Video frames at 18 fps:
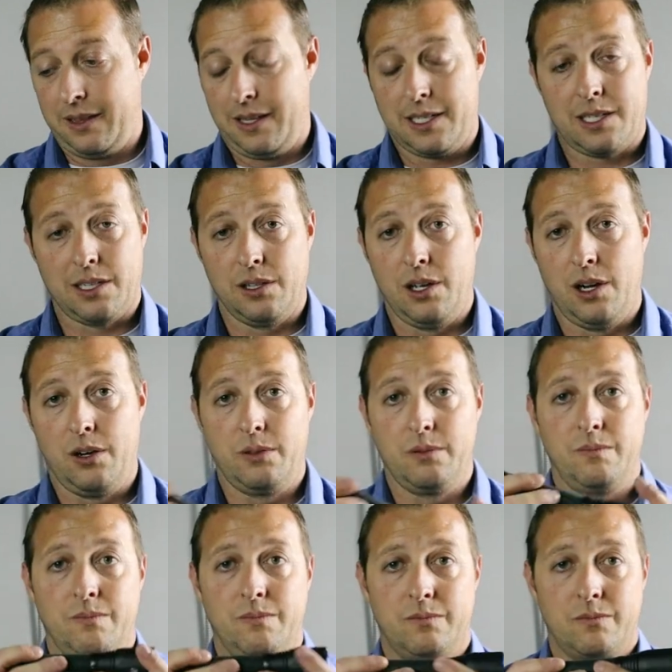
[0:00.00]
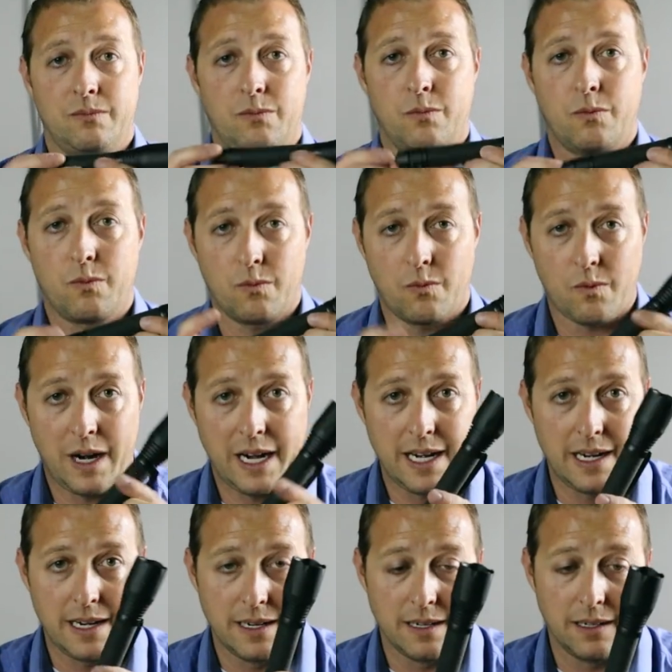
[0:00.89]
this alone,
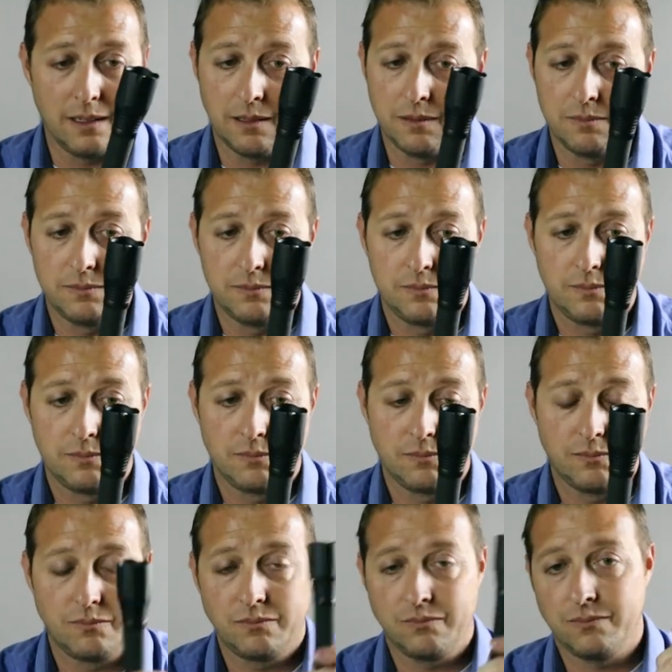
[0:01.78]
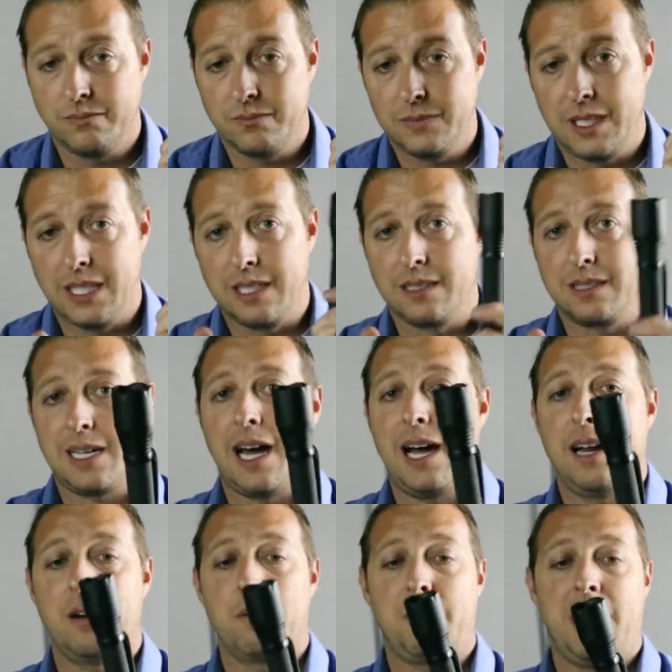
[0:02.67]
right here, the
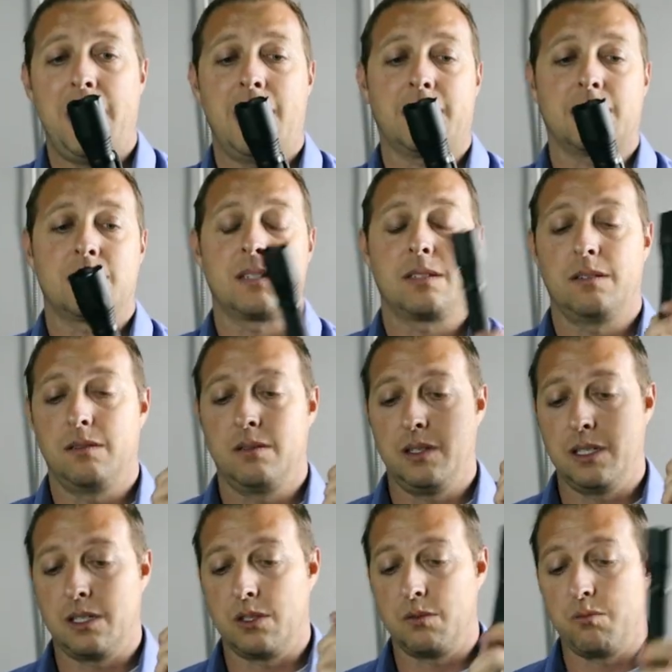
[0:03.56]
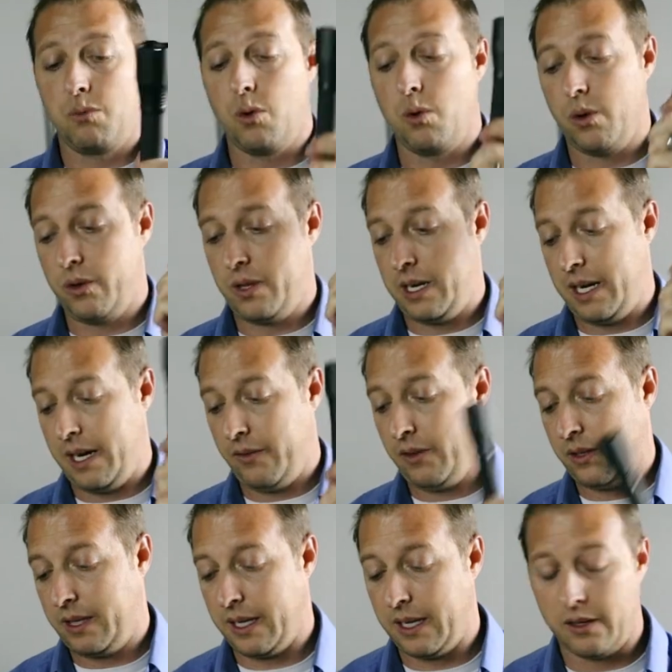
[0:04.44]
entire box, this is more than
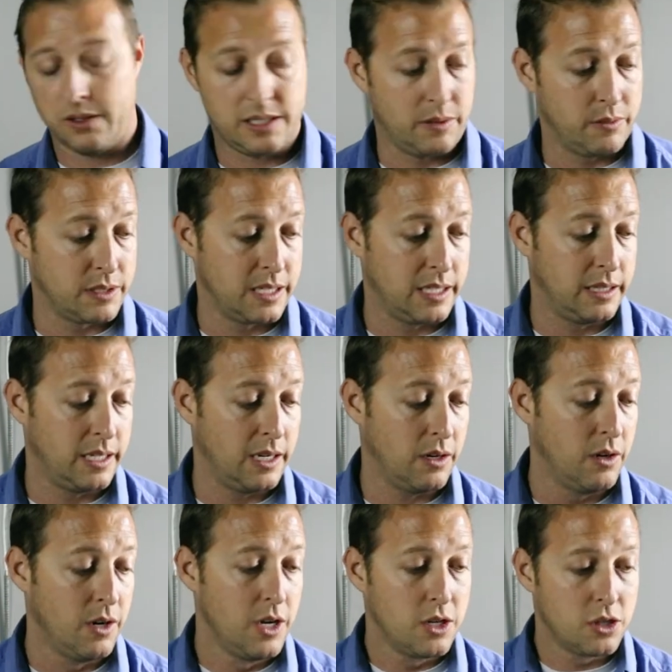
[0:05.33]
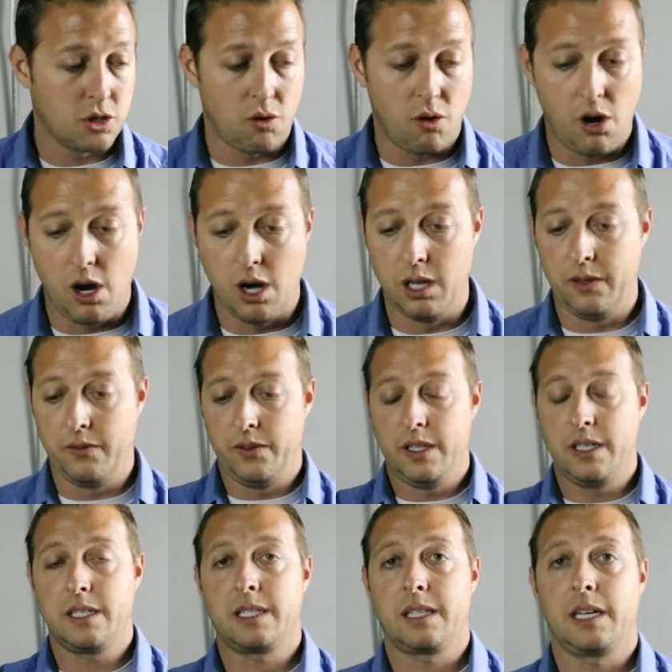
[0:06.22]
everything else that was in there. So all
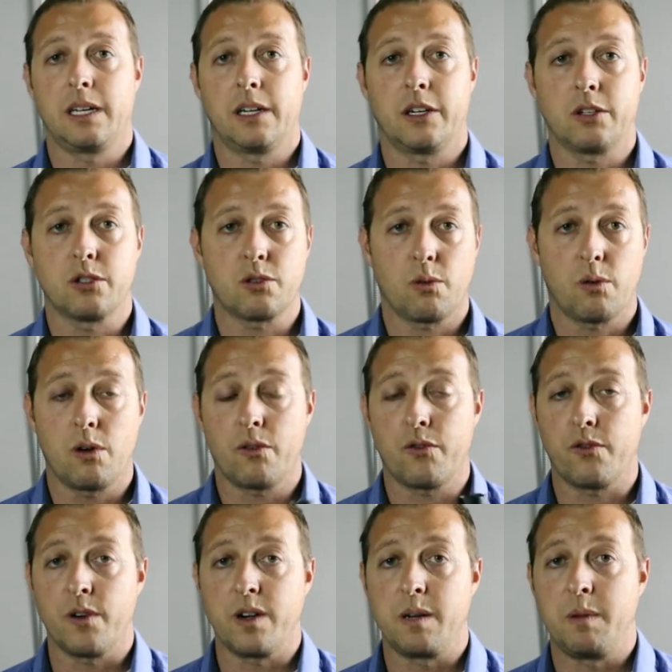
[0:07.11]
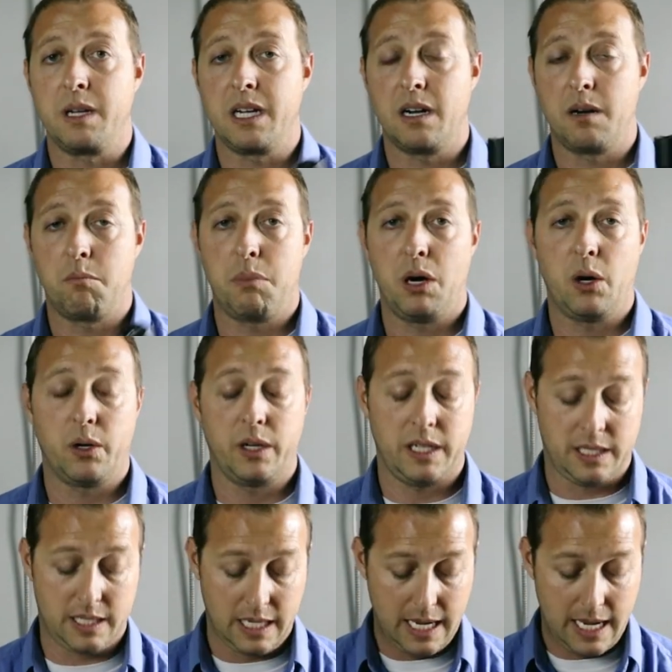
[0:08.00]
of these things are a freebie, a
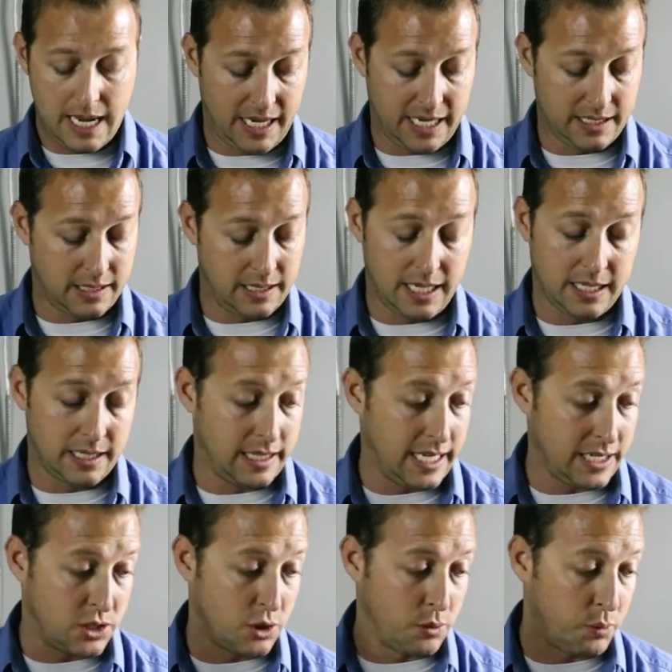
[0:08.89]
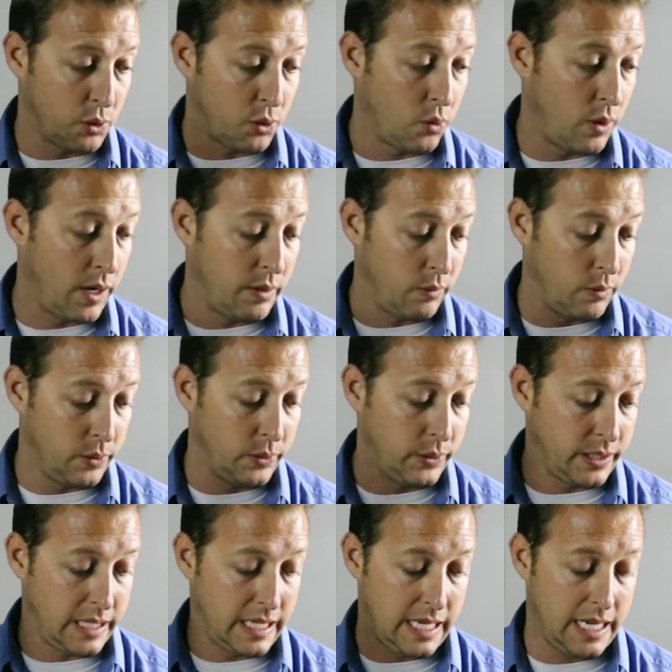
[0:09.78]
bonus. That, that that's super cool. I
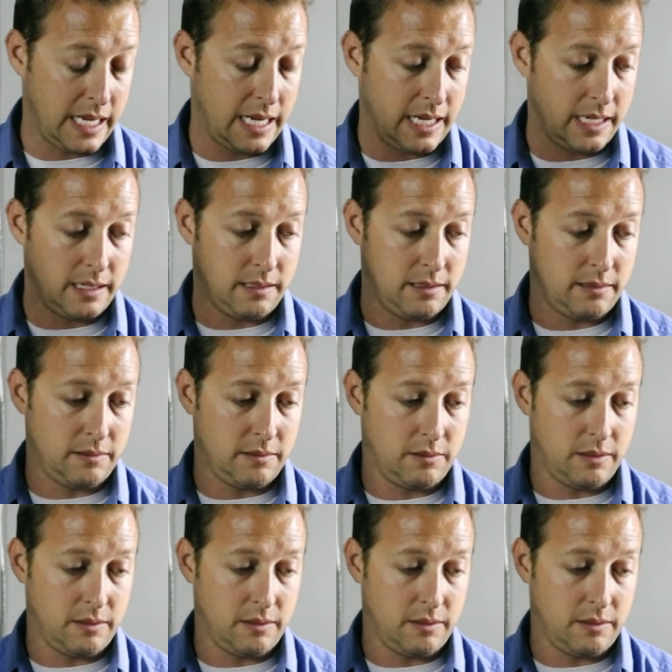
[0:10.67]
really can't